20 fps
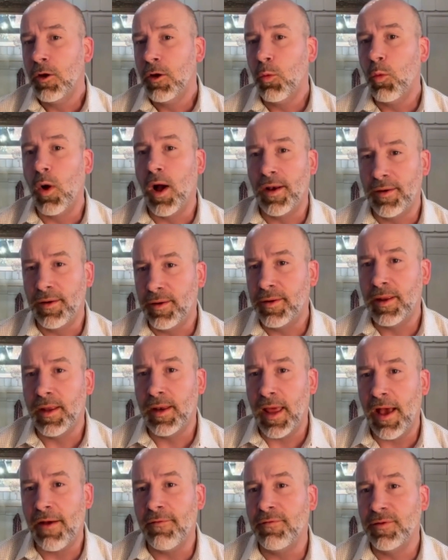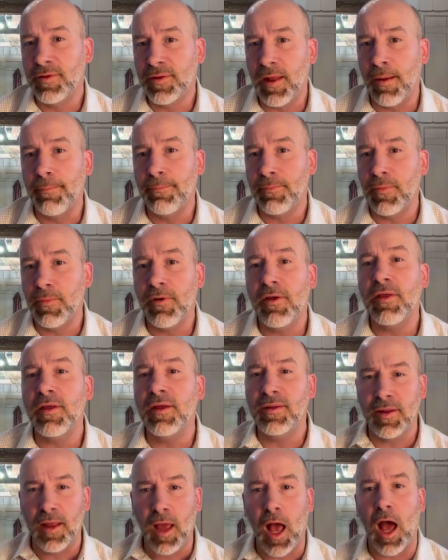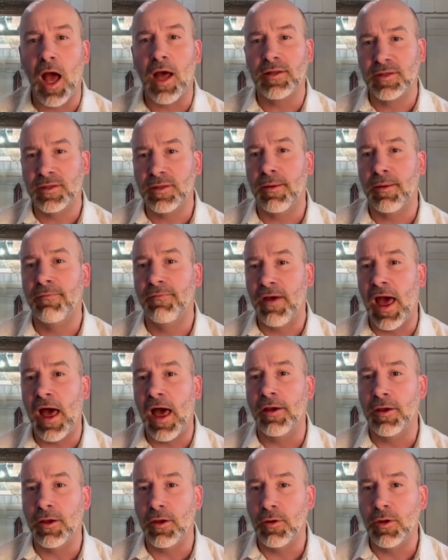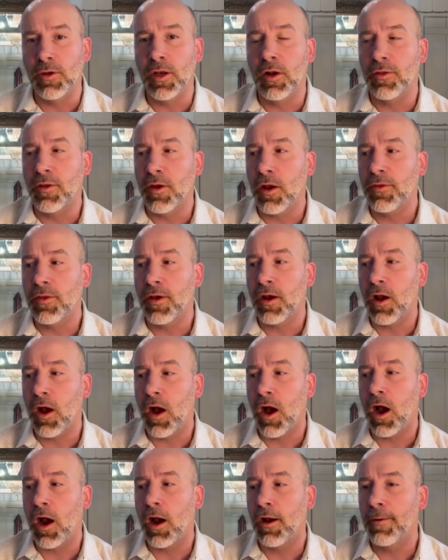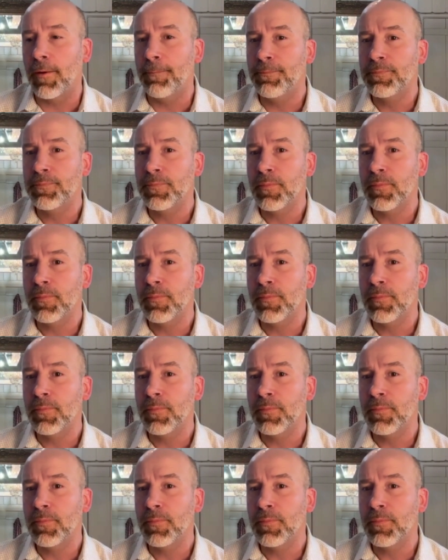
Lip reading: ones that have some, at least to us, some value. There are